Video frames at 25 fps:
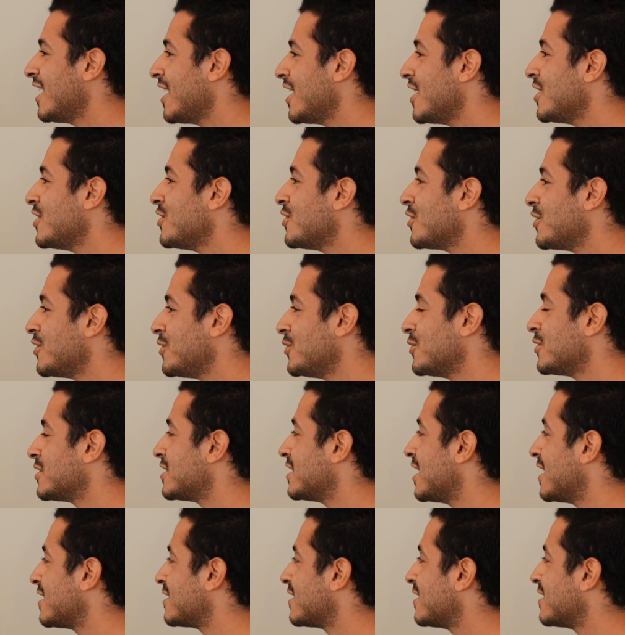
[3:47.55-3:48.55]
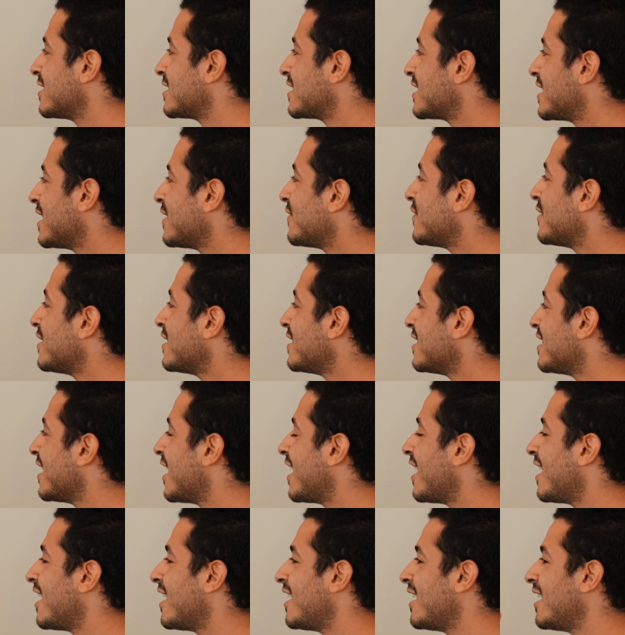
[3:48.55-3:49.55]
in your newsletters, given
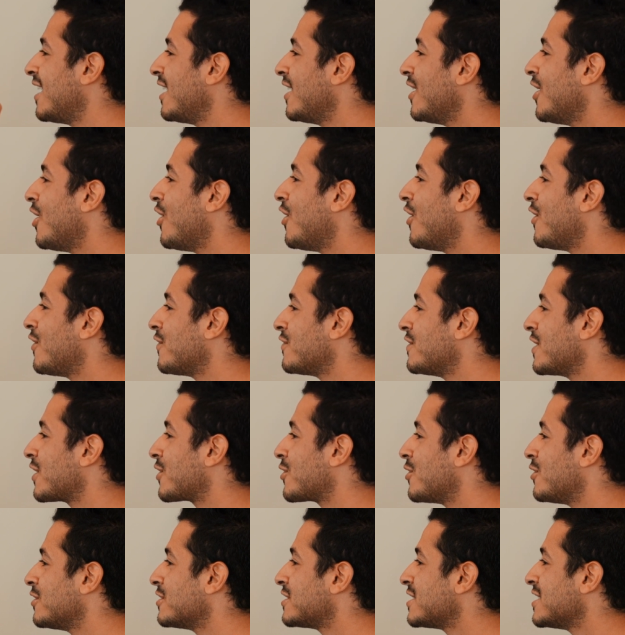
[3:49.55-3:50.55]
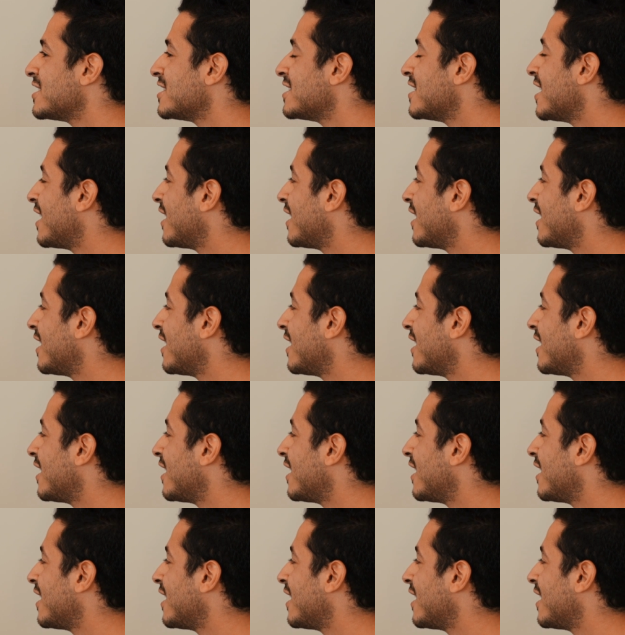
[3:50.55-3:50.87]
that a lot of the content